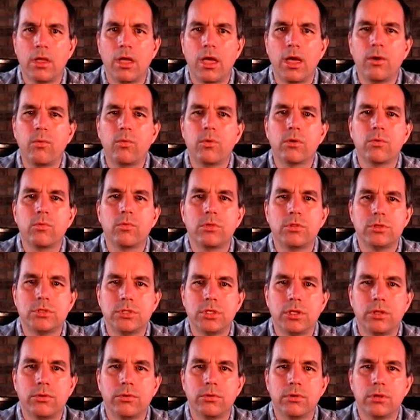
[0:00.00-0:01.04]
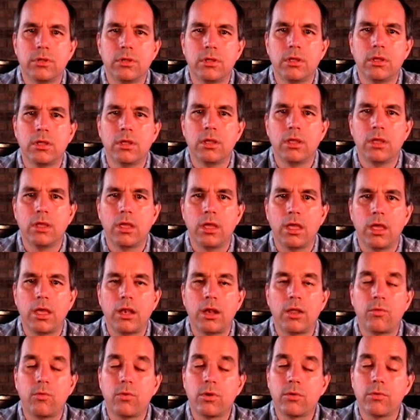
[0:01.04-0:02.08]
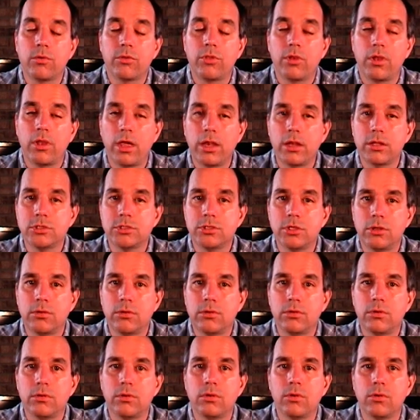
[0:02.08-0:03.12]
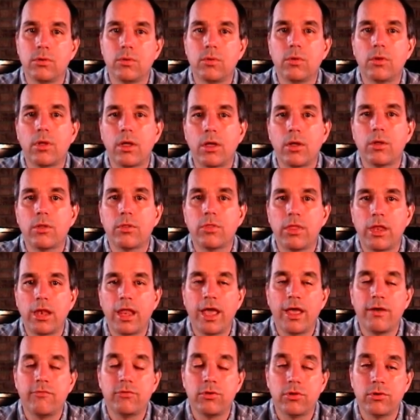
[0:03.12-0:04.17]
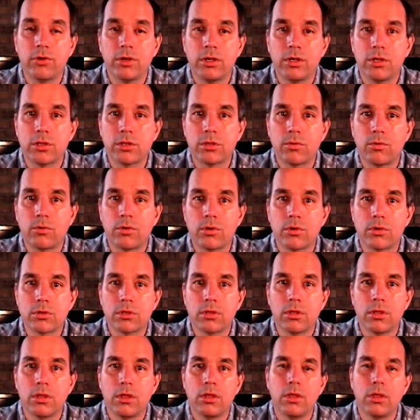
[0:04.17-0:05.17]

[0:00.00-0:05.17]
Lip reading: I work with children, and I work with a lot of children that have learning disorders.